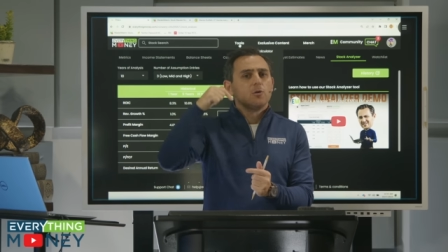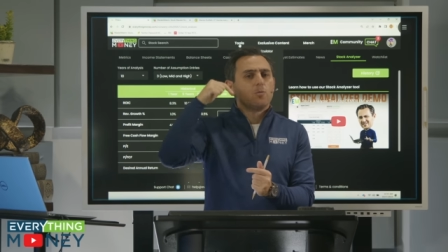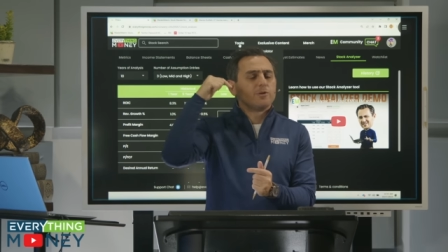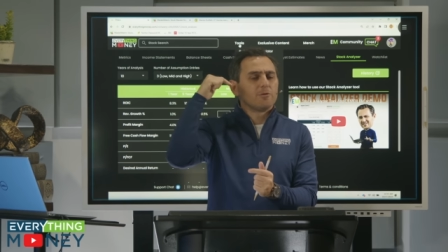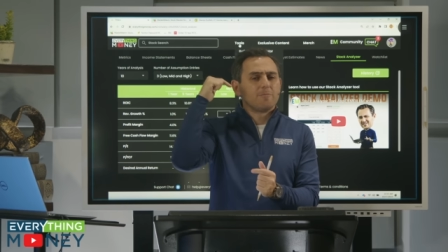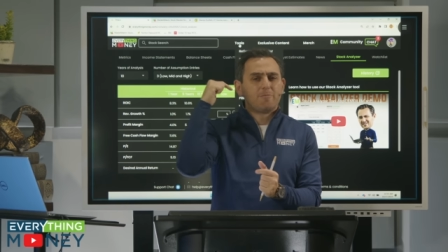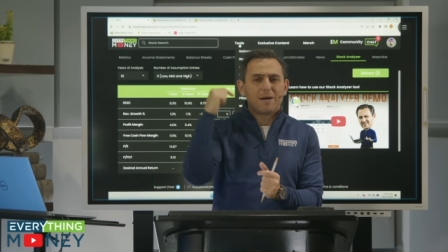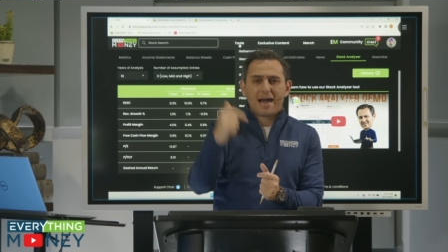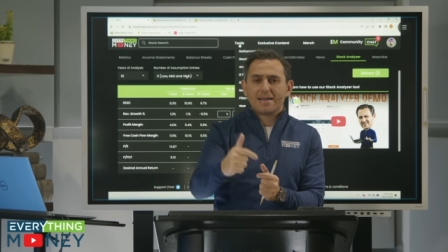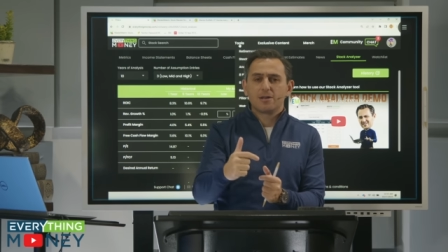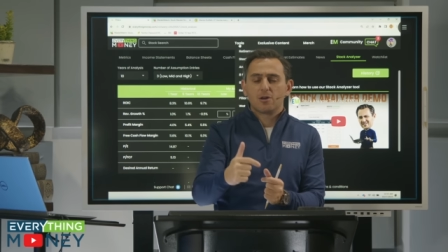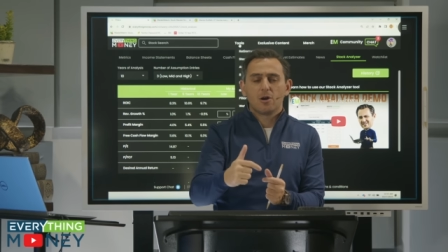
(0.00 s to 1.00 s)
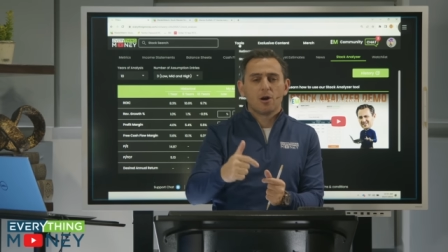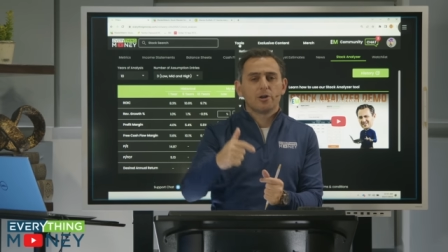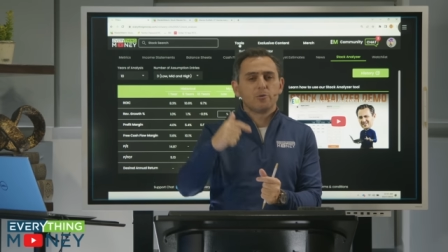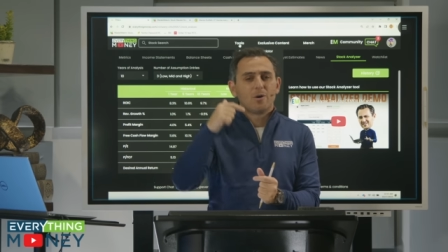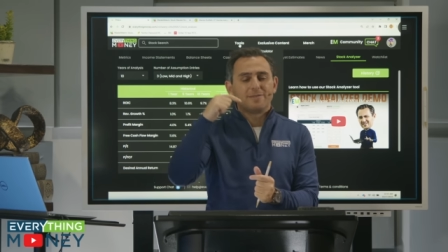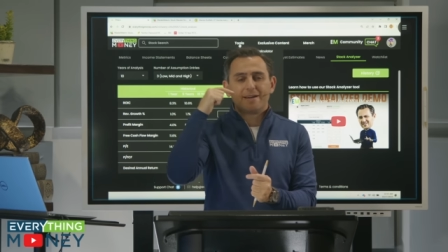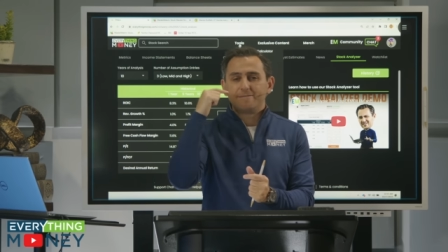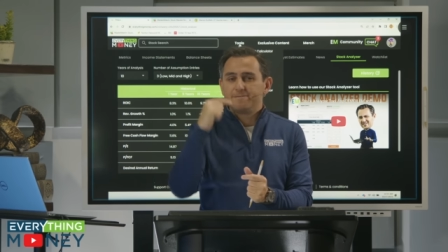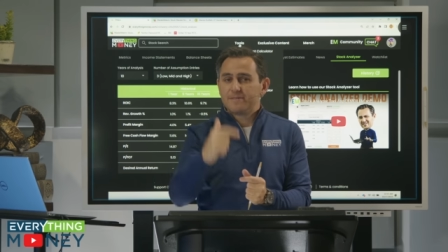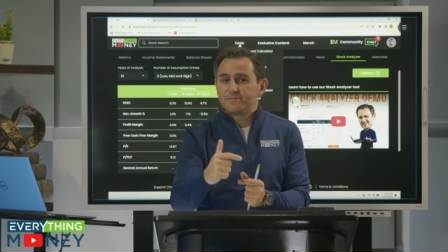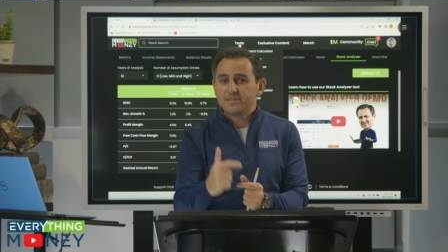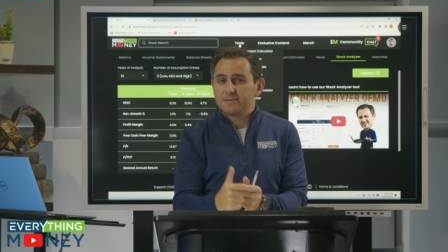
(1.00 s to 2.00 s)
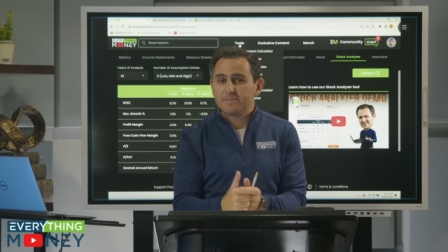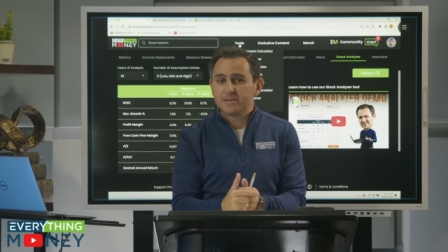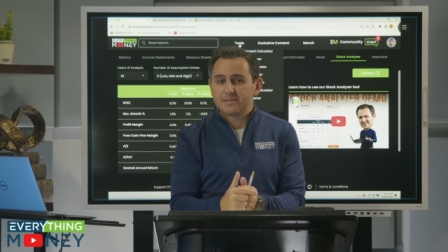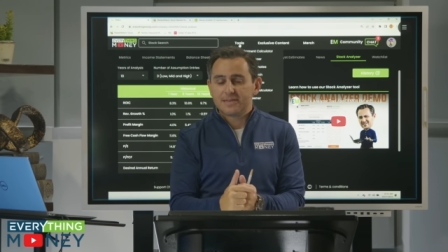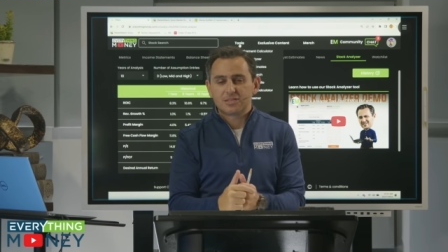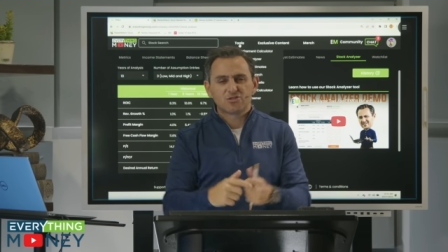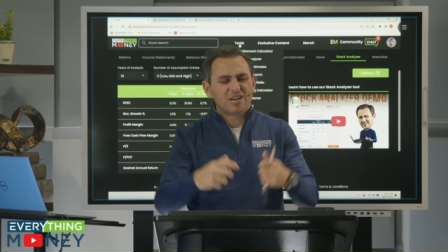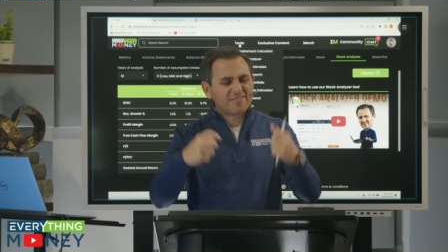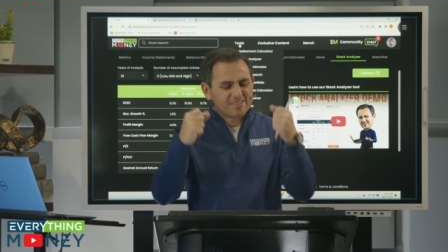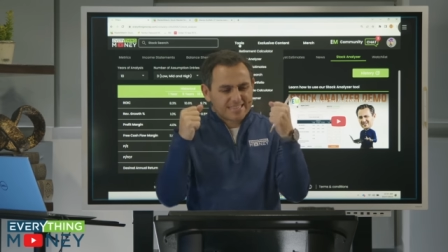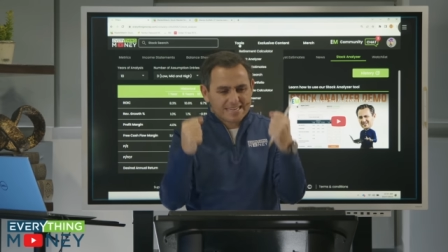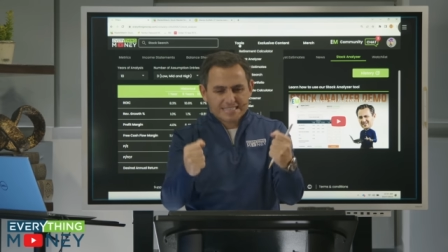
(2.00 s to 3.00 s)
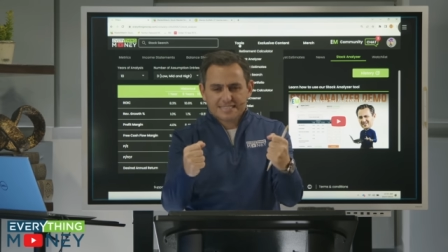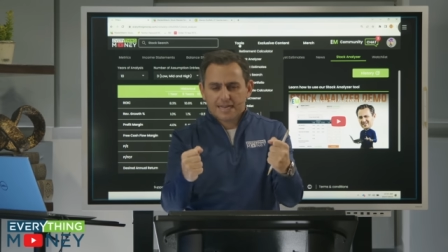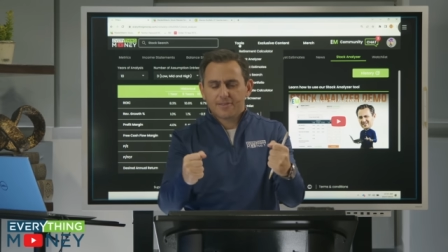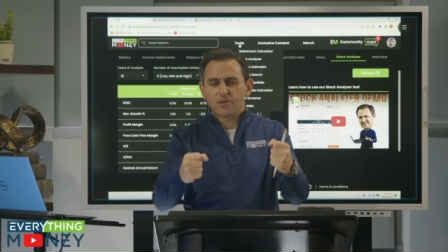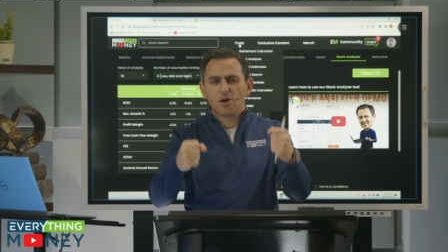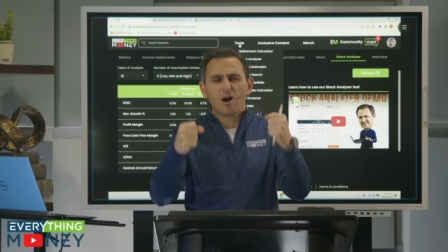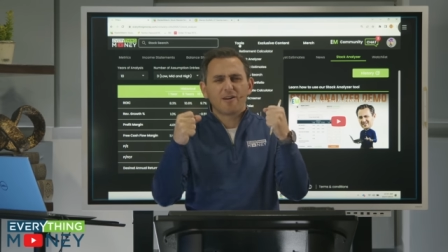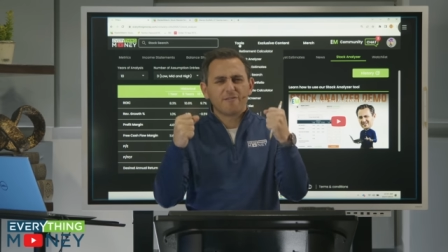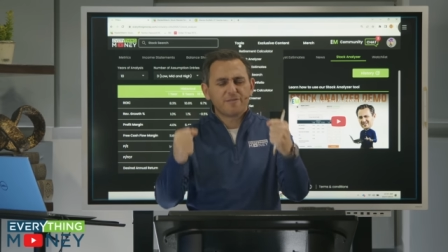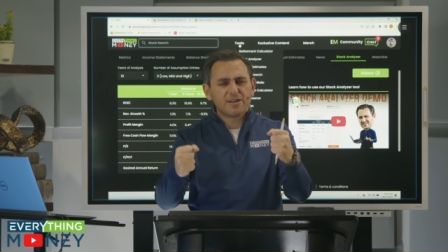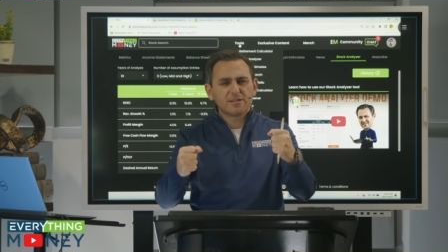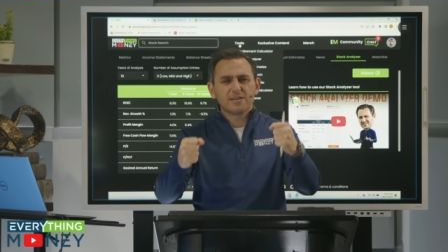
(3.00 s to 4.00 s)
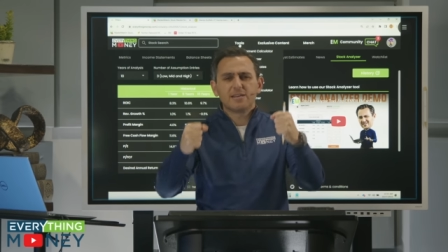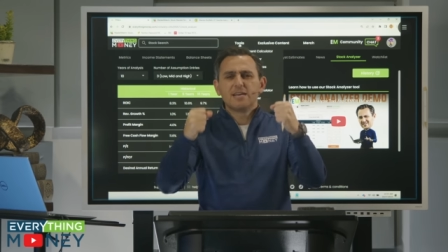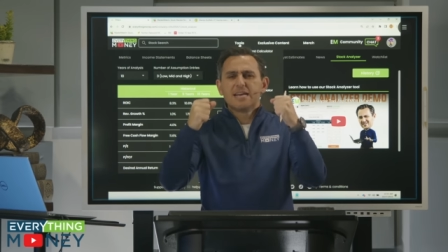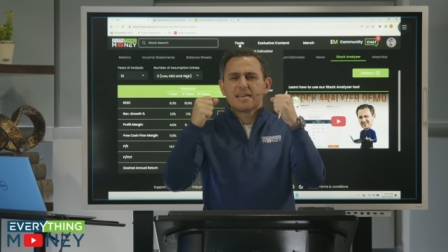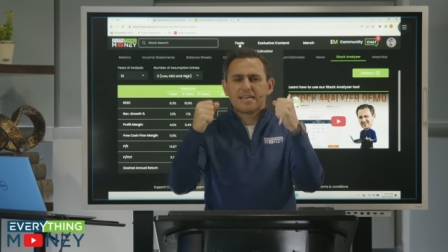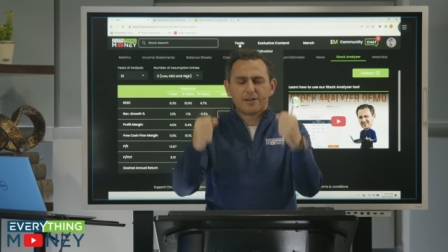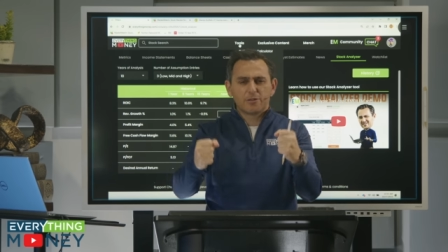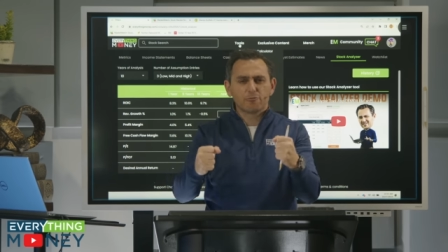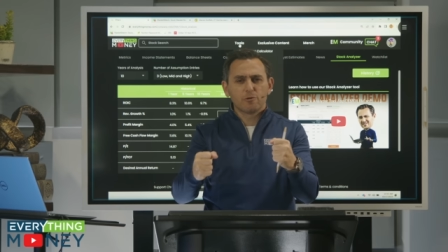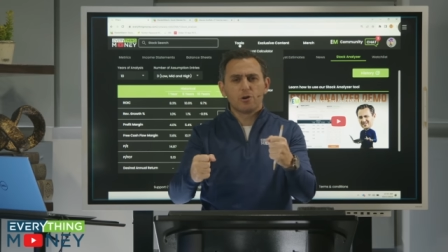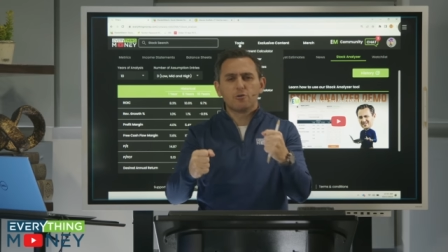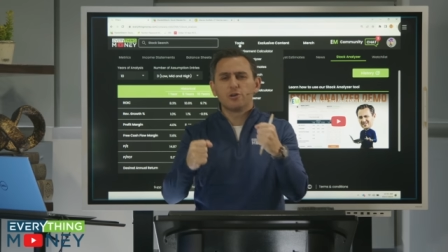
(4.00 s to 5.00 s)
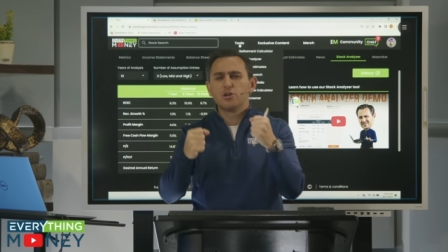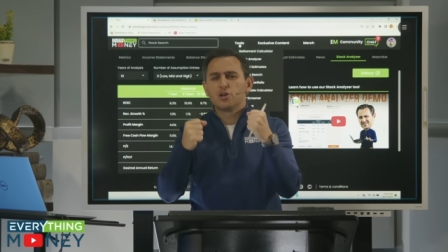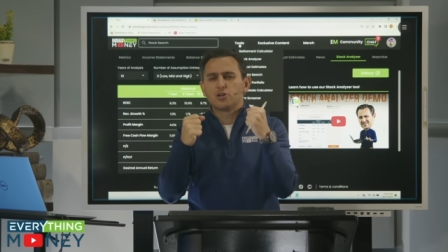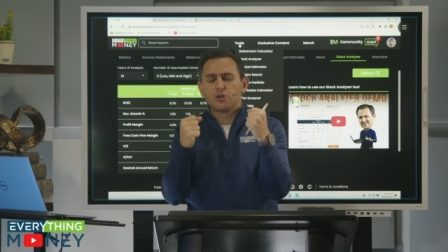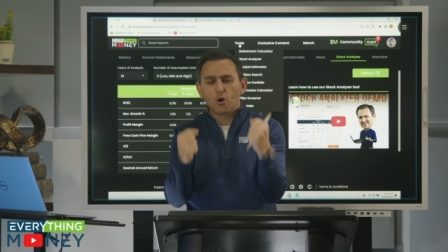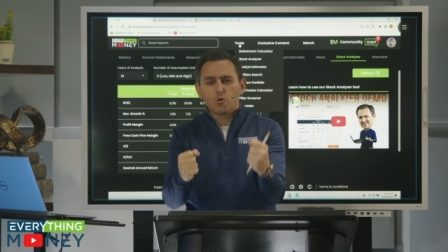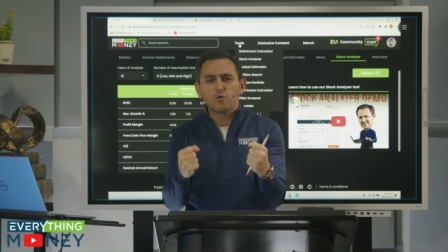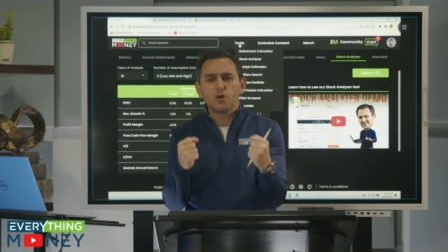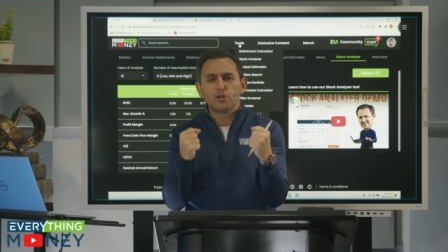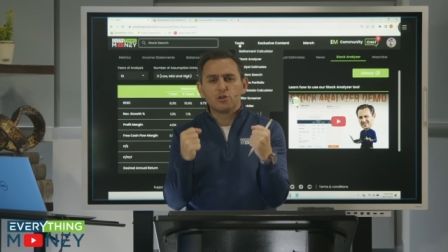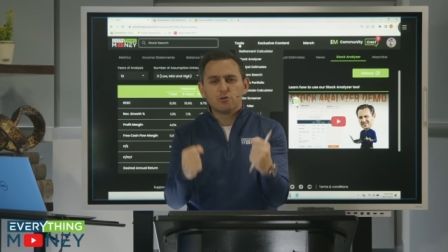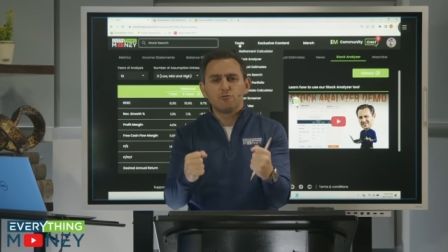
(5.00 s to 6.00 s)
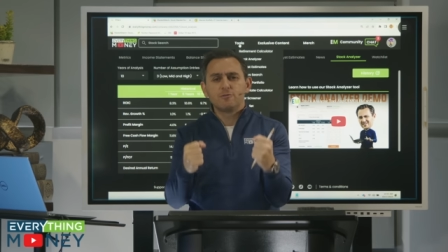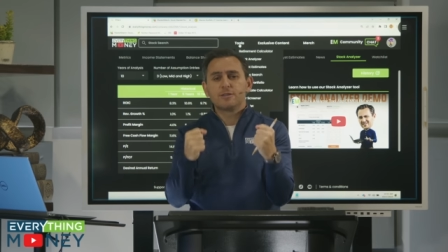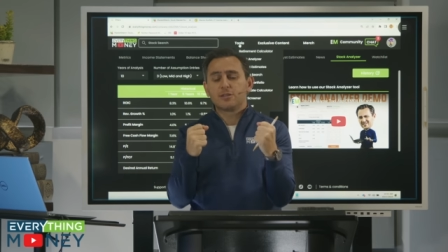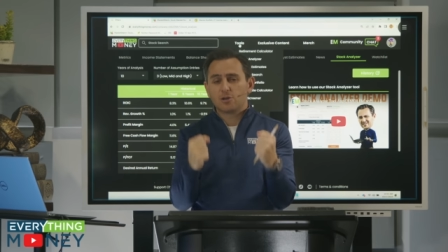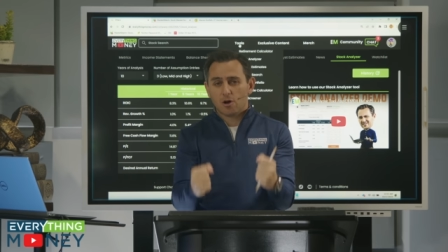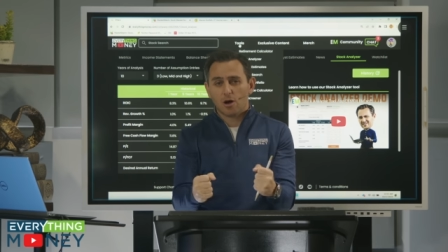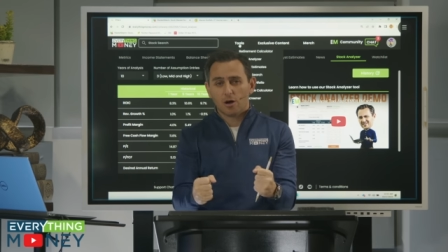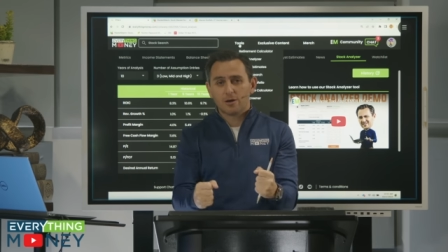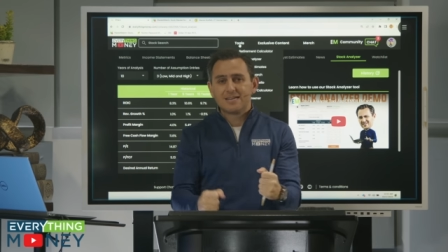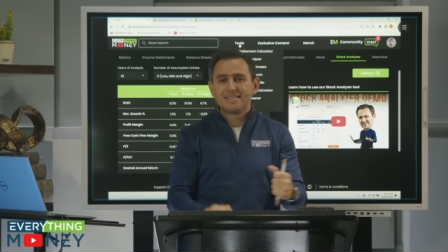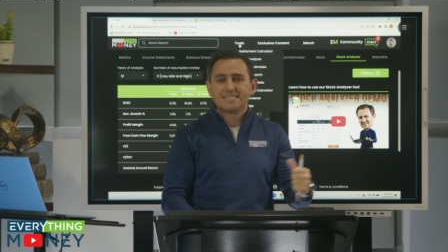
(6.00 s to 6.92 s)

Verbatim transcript: when you're buying a car, you want that 15 minute test drive to get inside the car, feel it, get on the road, go use the car.